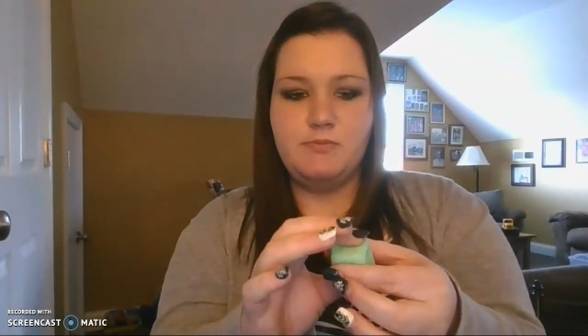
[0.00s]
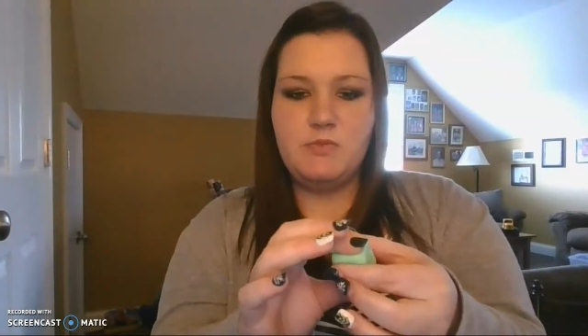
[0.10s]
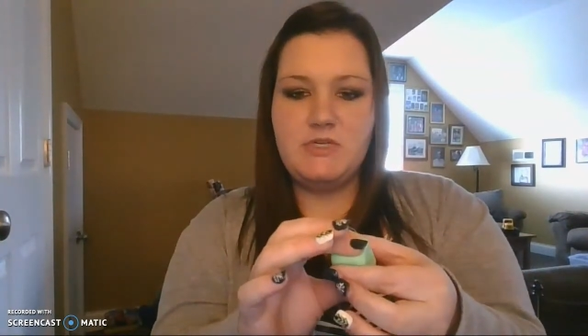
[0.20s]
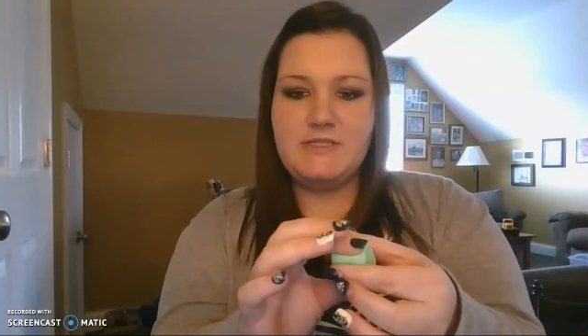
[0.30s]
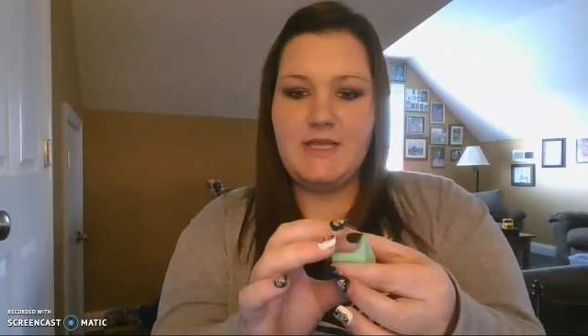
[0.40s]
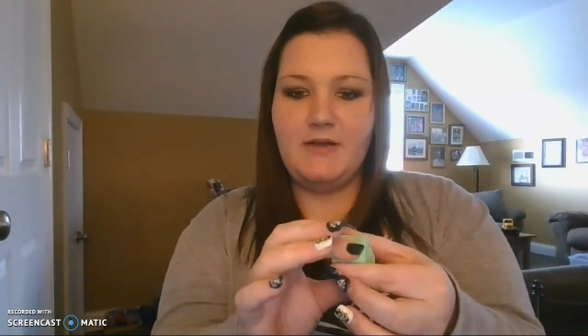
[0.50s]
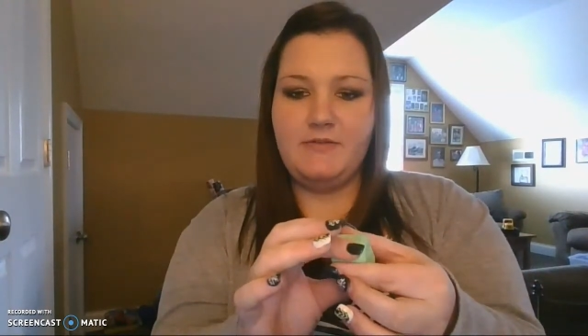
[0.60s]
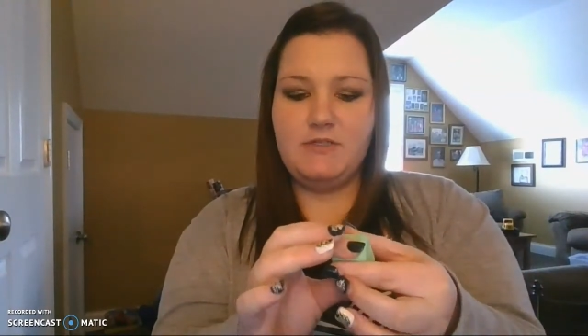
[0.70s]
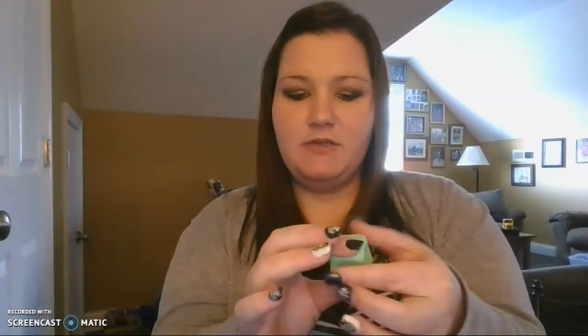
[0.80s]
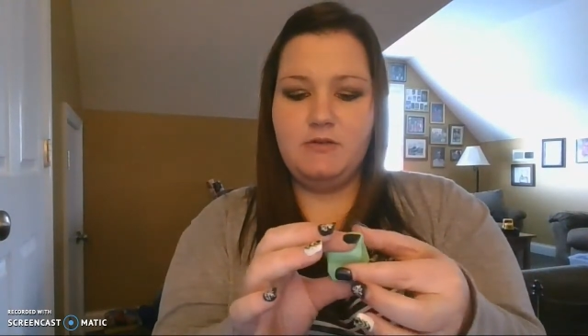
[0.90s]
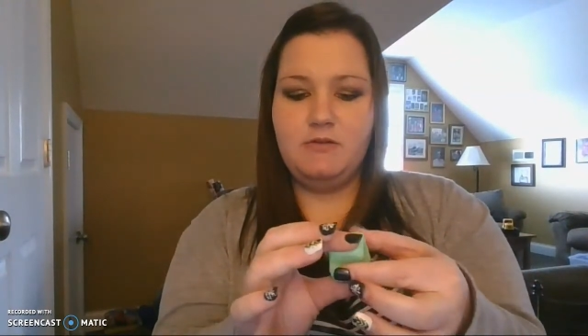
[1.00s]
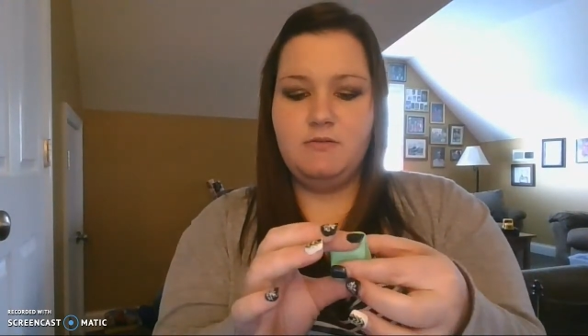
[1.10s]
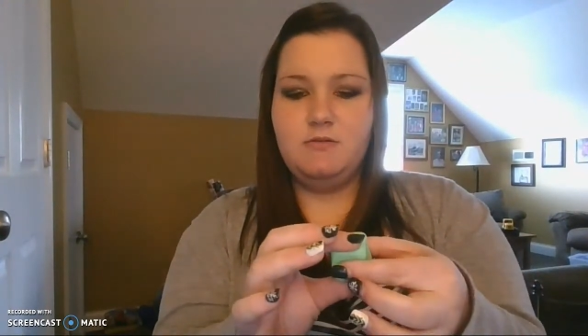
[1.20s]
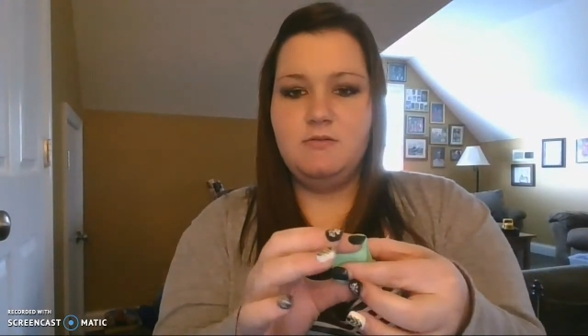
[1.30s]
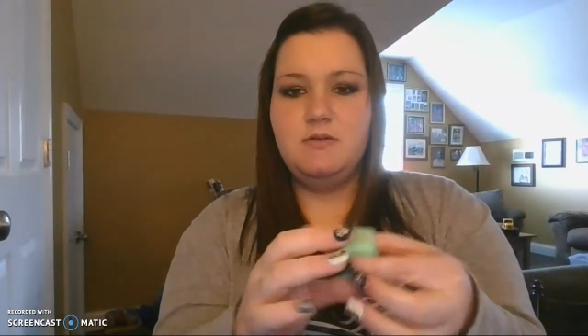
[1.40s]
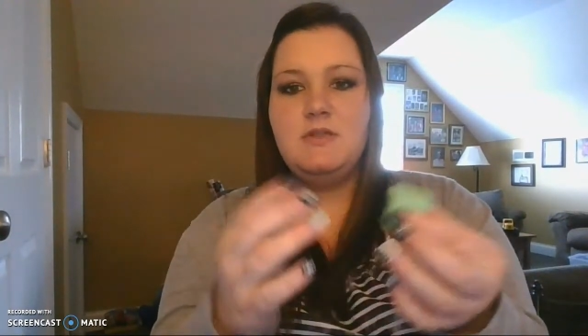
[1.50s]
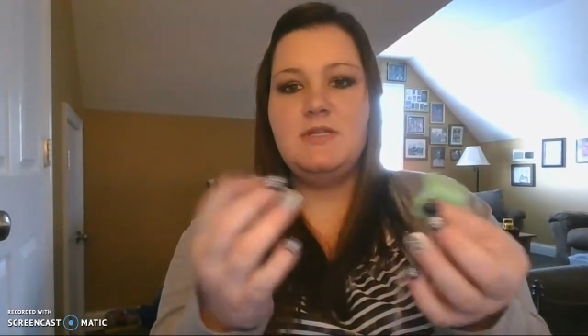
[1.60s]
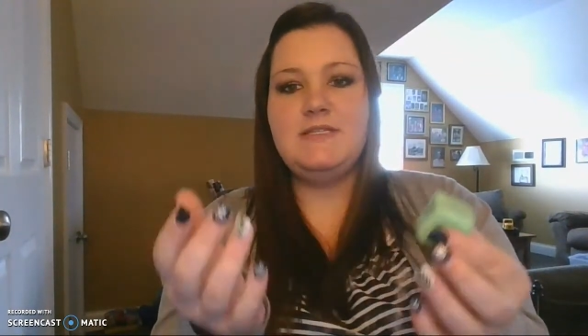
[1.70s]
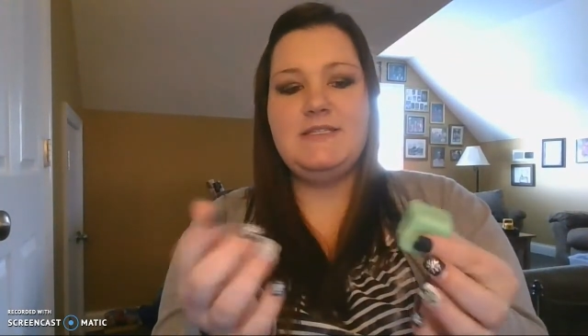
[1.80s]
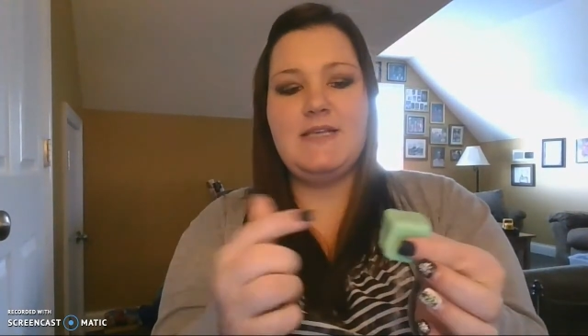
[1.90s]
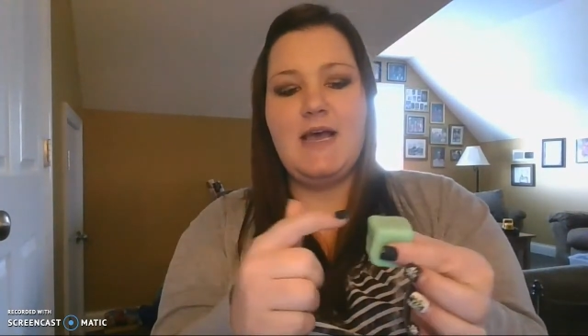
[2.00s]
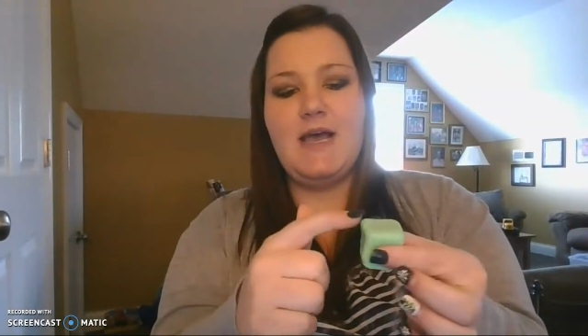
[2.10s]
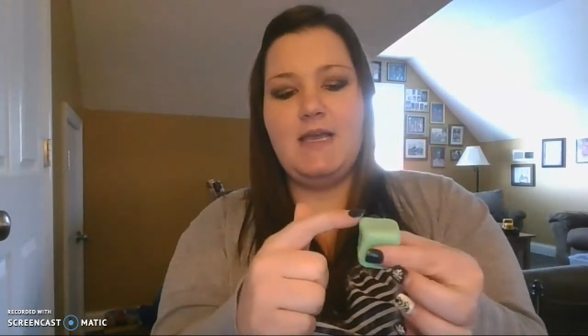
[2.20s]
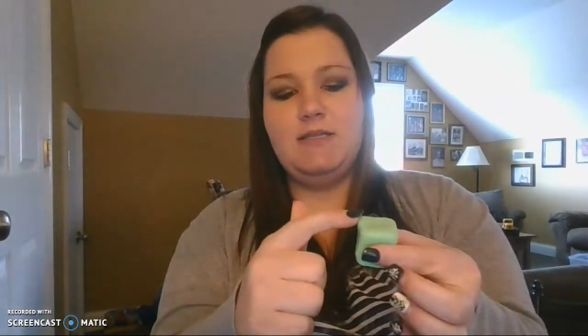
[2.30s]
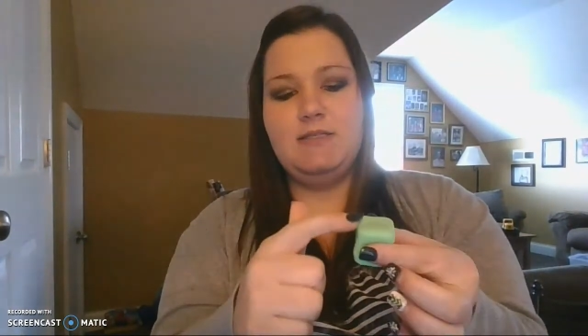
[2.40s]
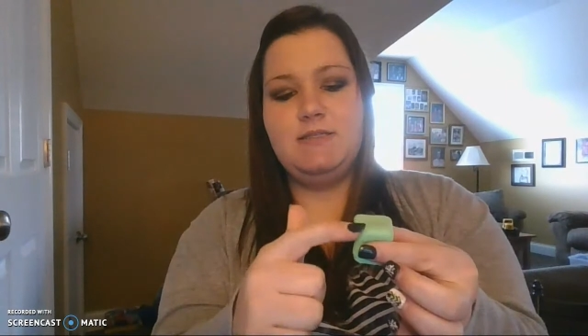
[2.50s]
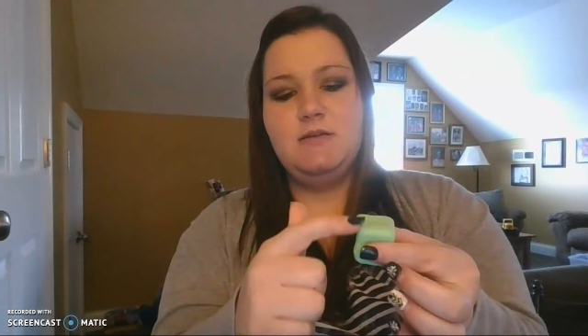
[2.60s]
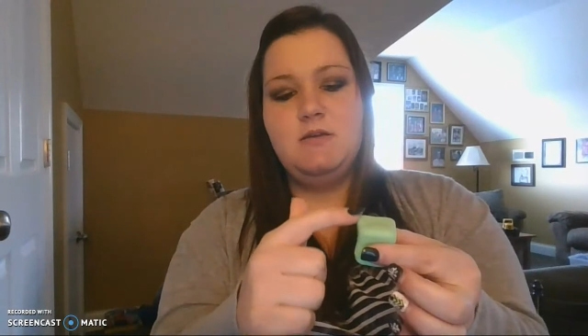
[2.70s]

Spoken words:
What's left? The sides,